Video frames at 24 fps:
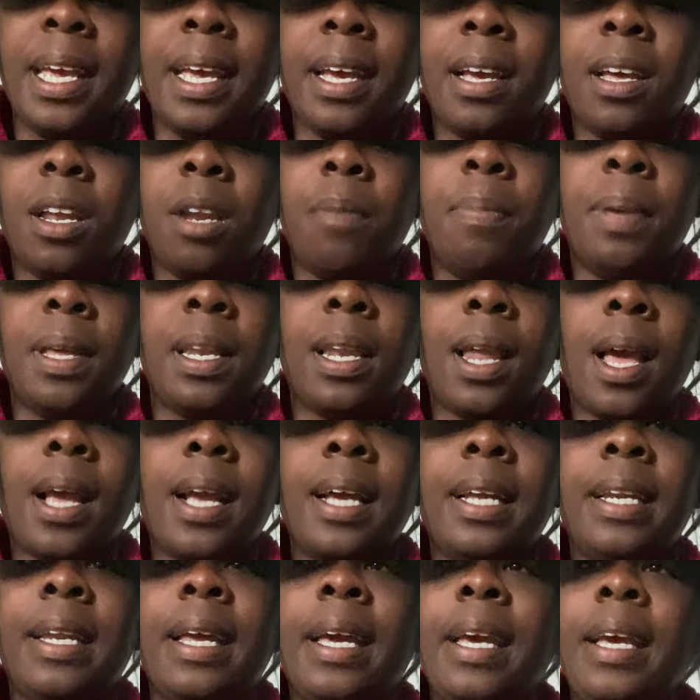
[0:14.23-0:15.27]
It could have been like
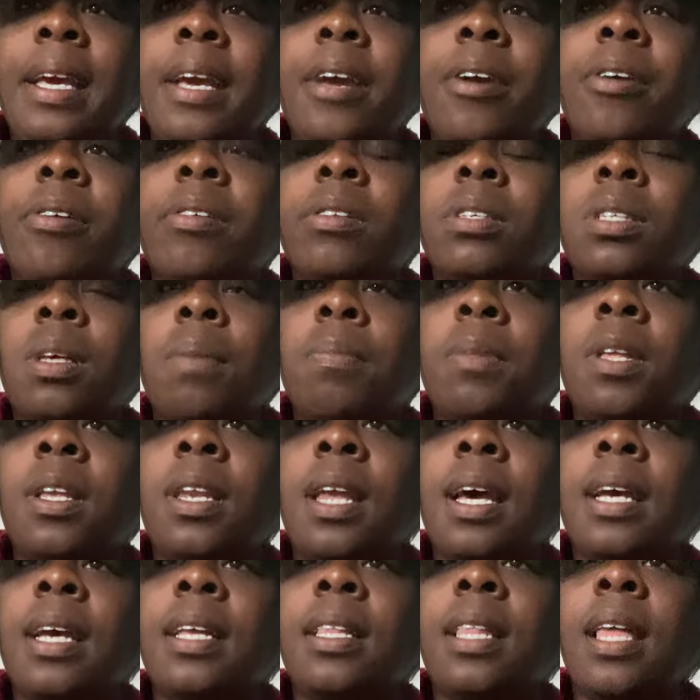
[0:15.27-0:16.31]
a daycare or something
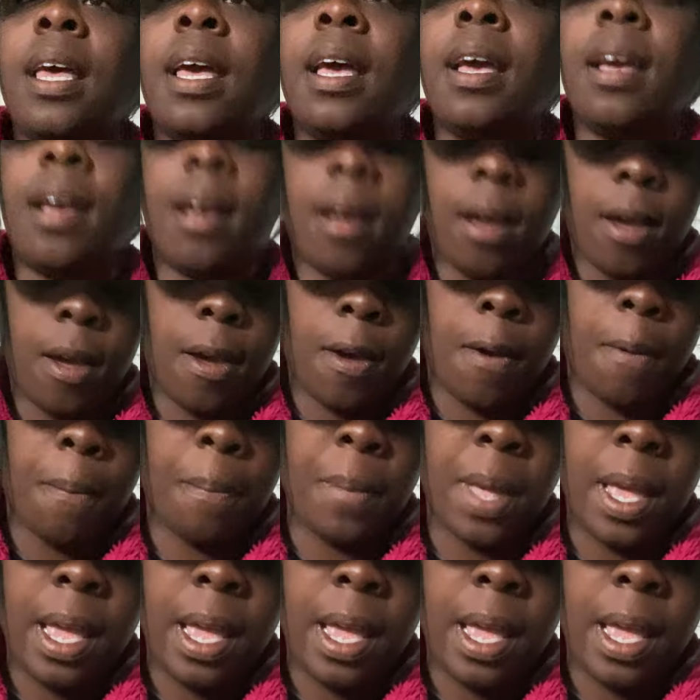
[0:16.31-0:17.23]
like that. Um,